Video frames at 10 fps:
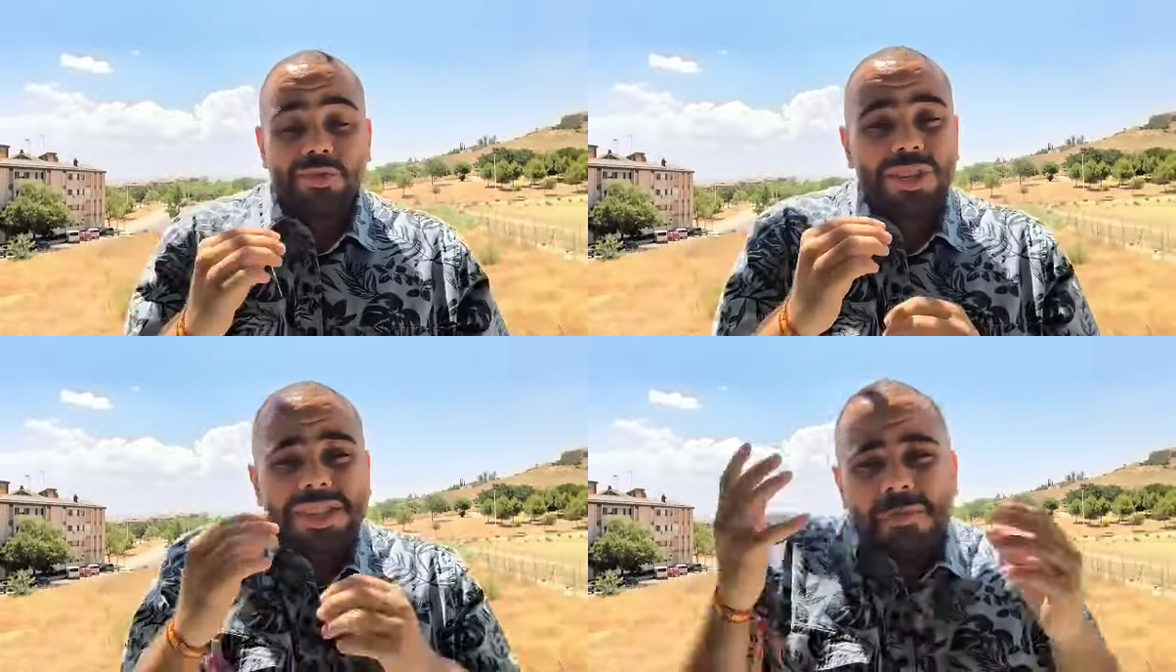
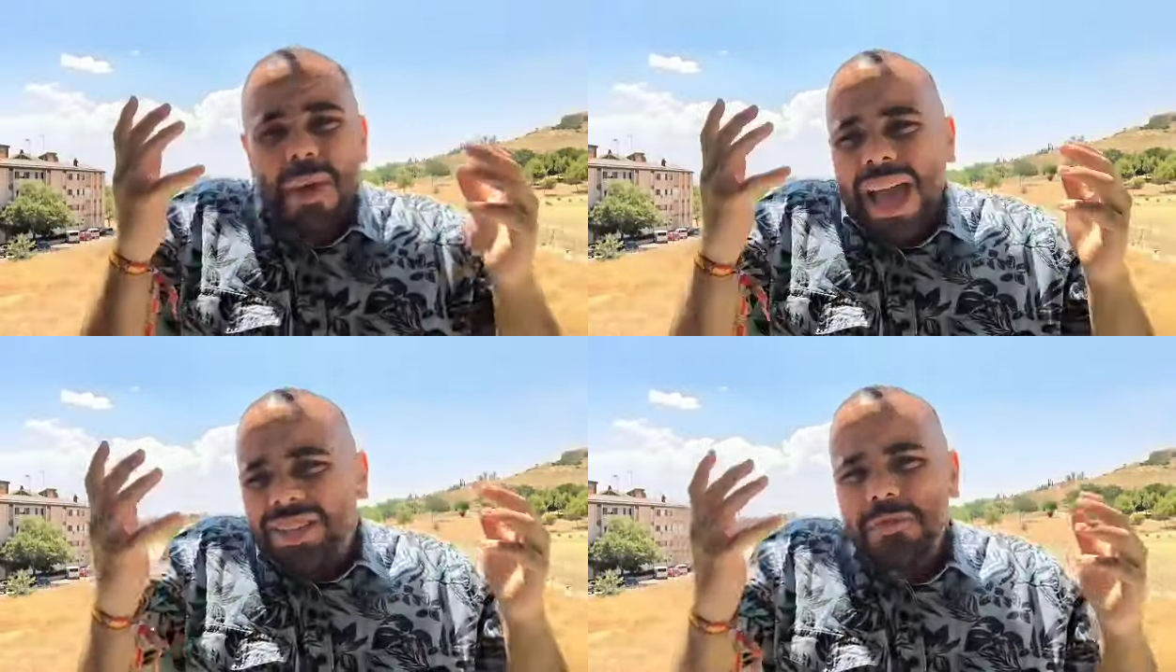Just
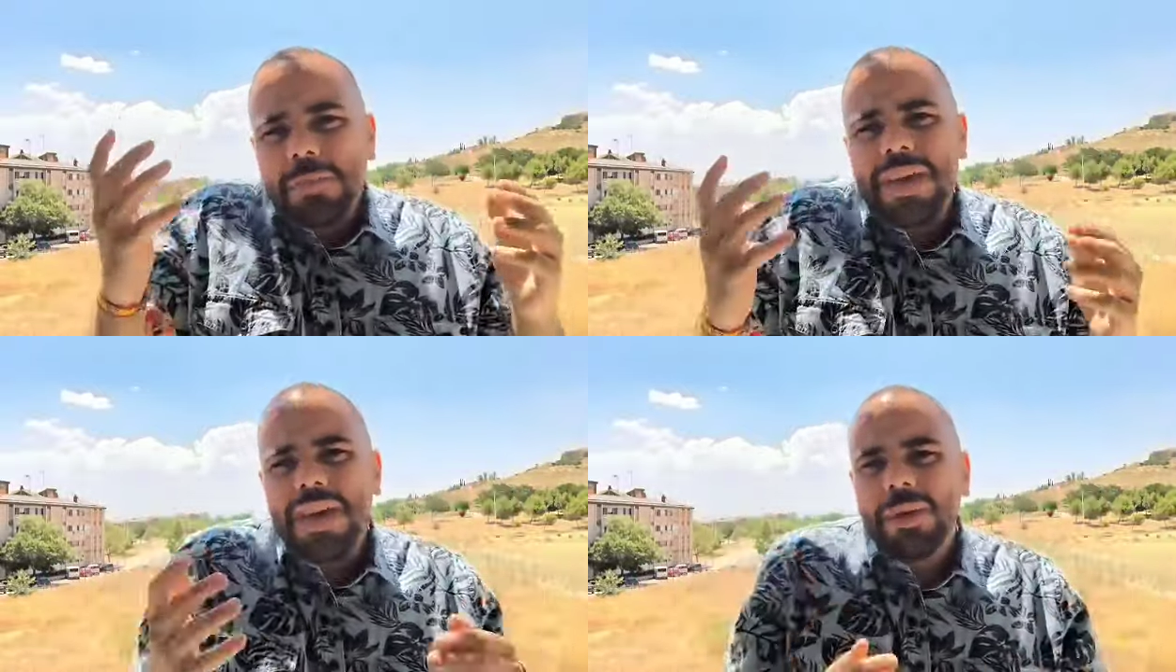imagine
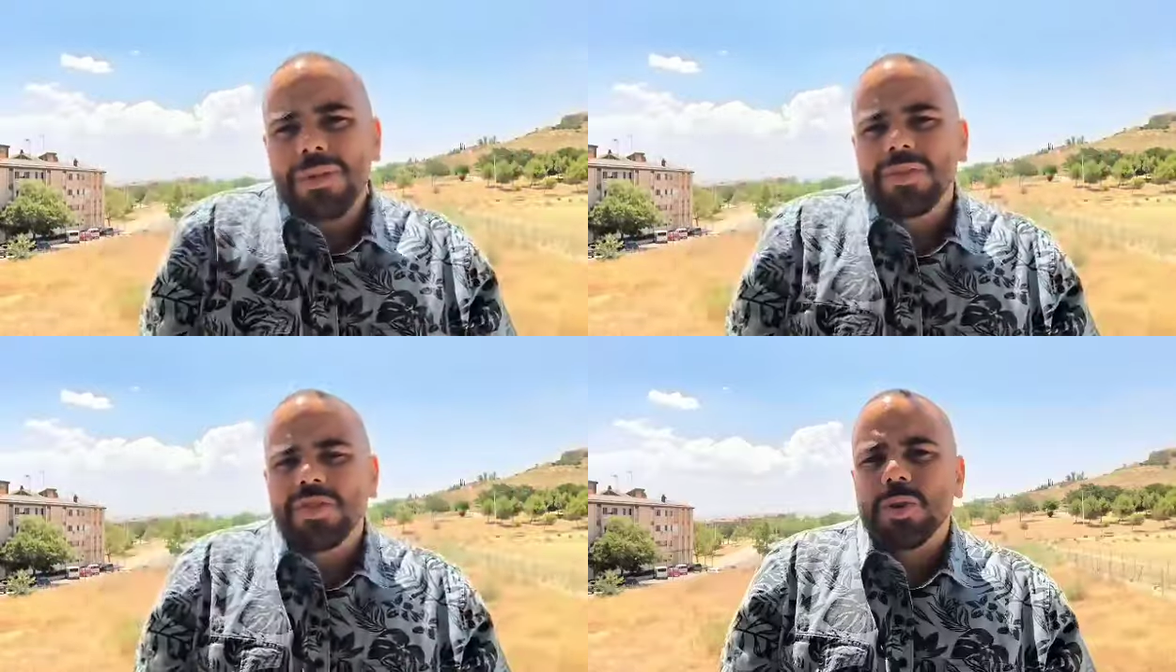being
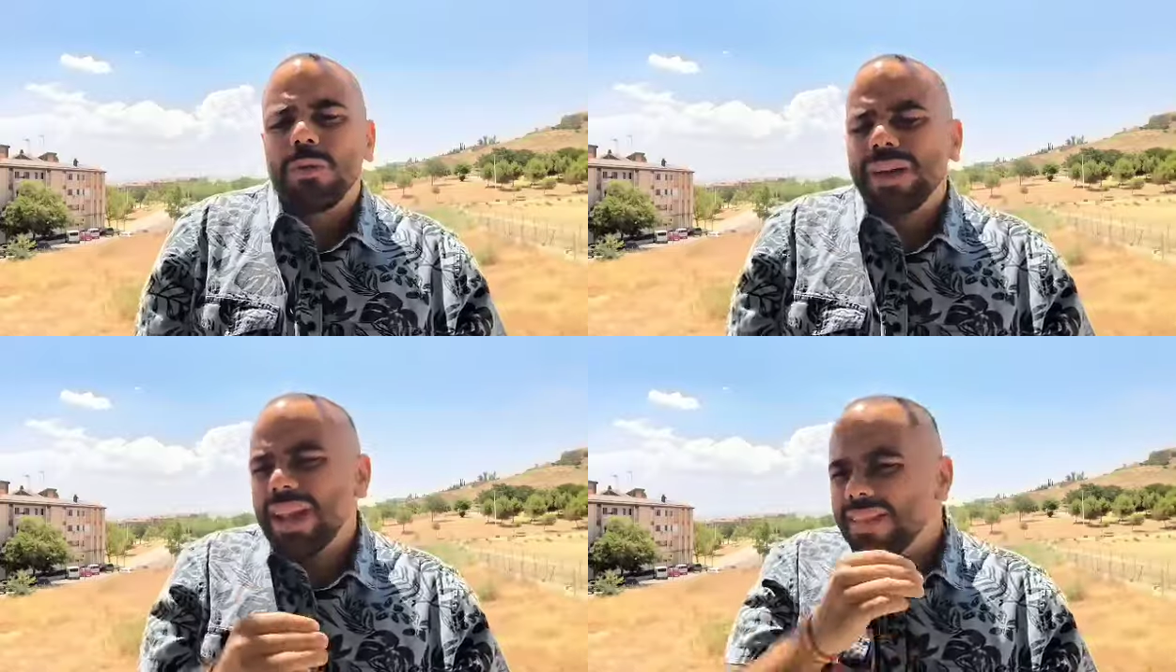able to
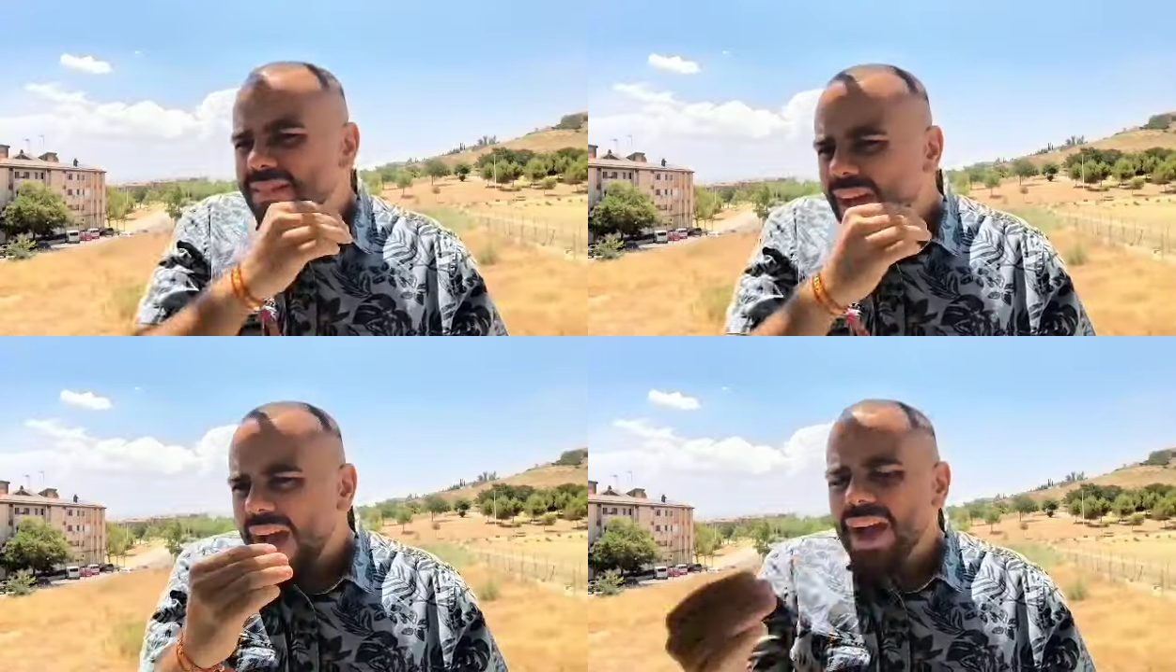solve an
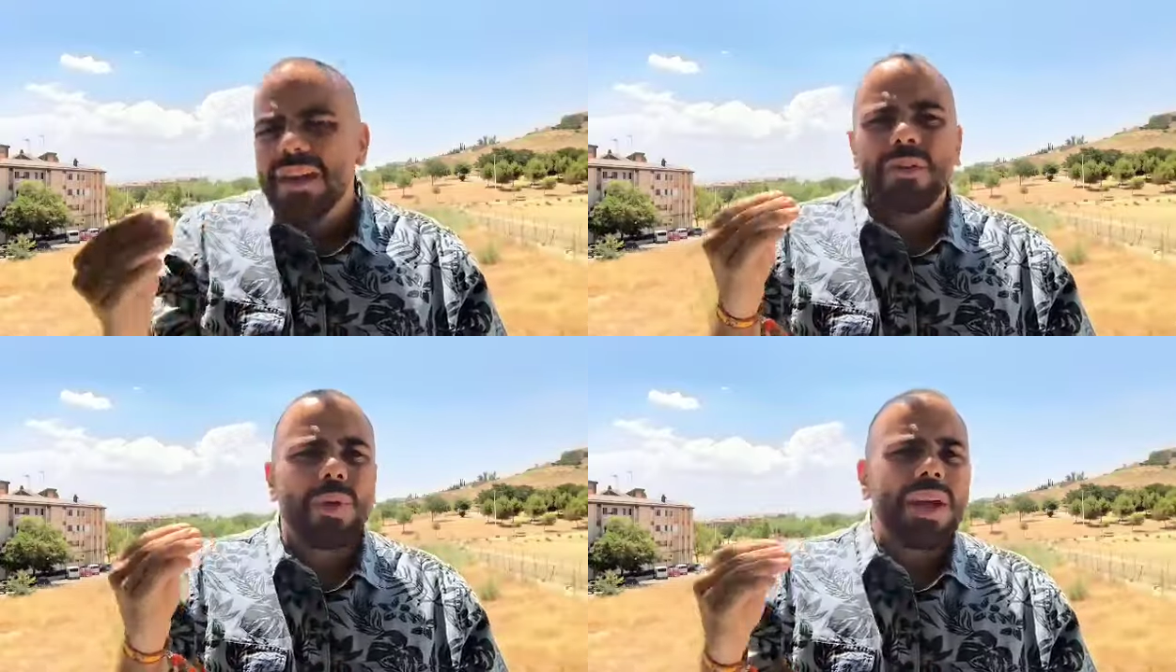
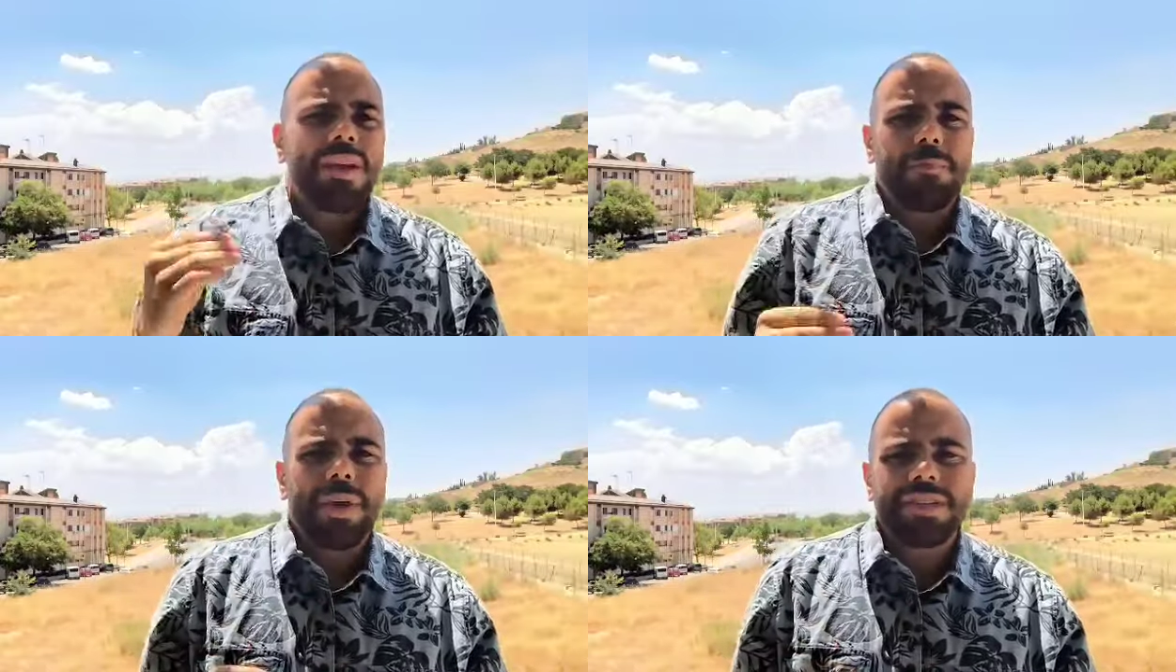entire
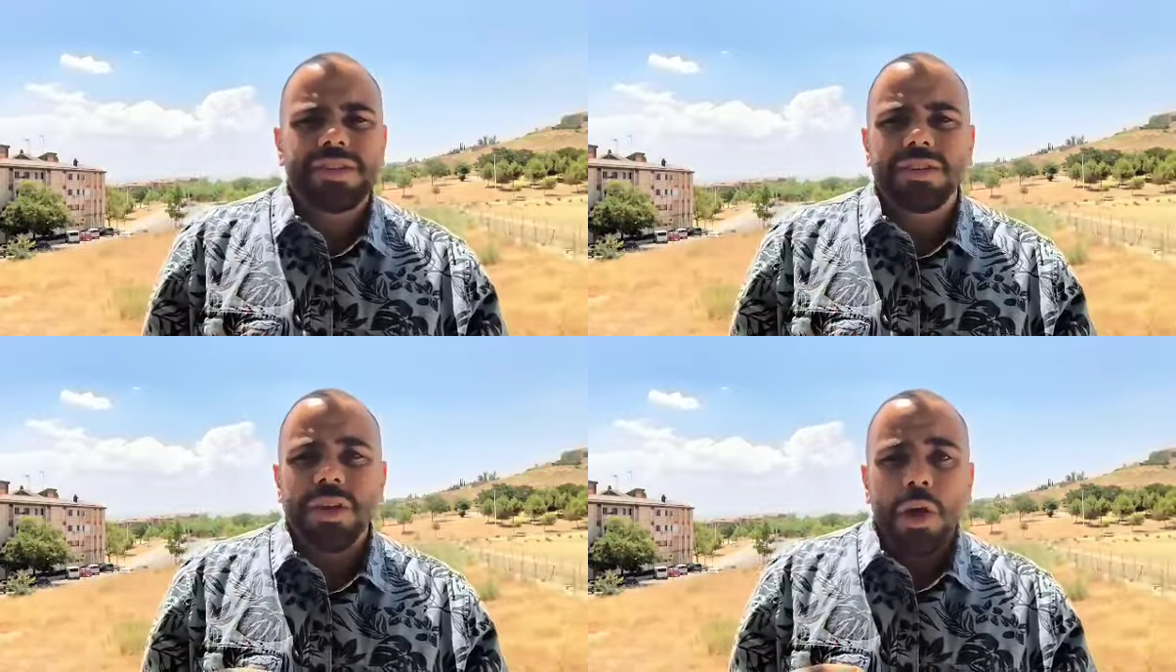reading
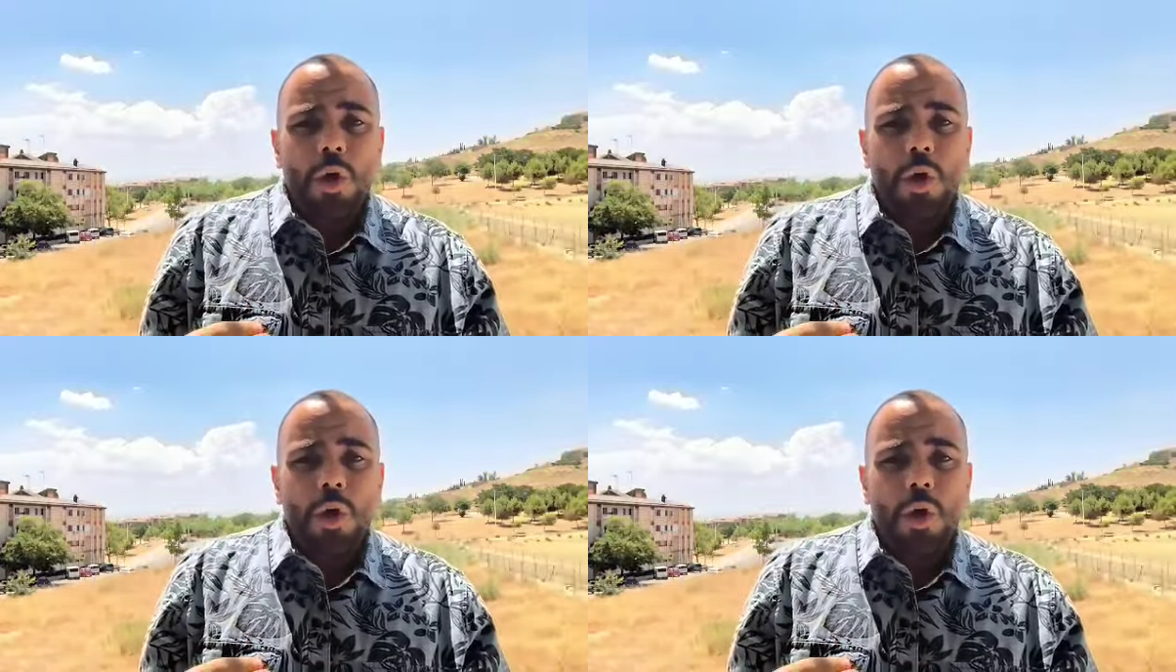passage